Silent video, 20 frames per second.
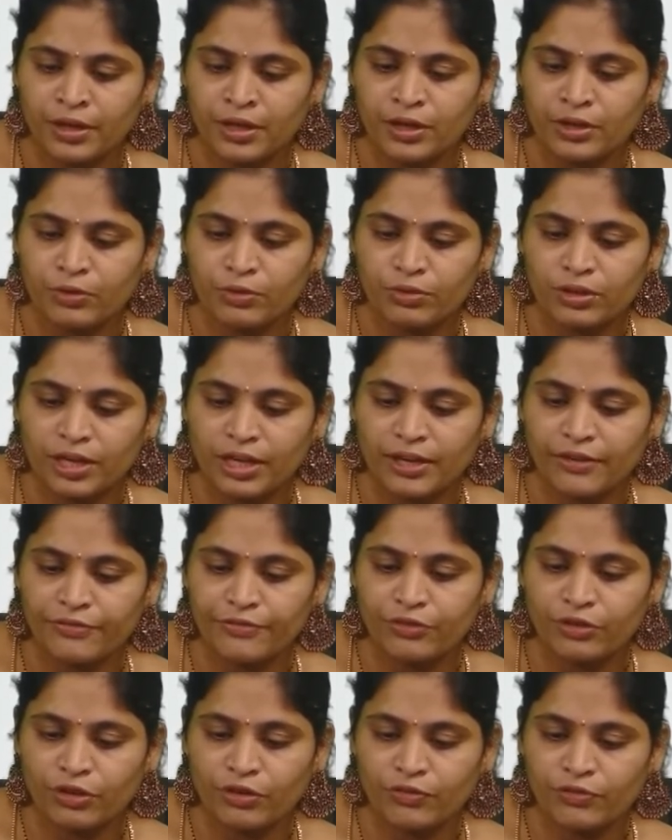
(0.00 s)
to the left
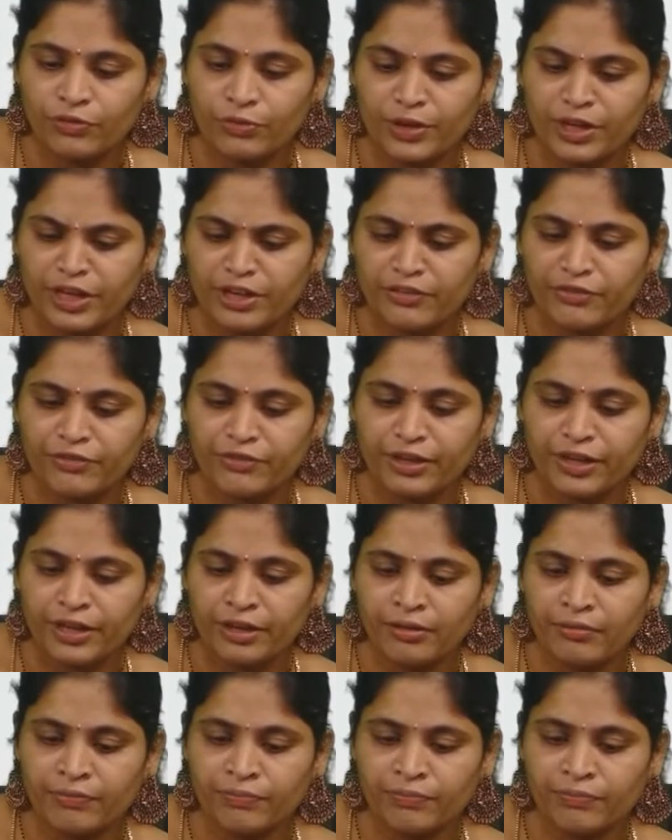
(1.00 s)
of 25,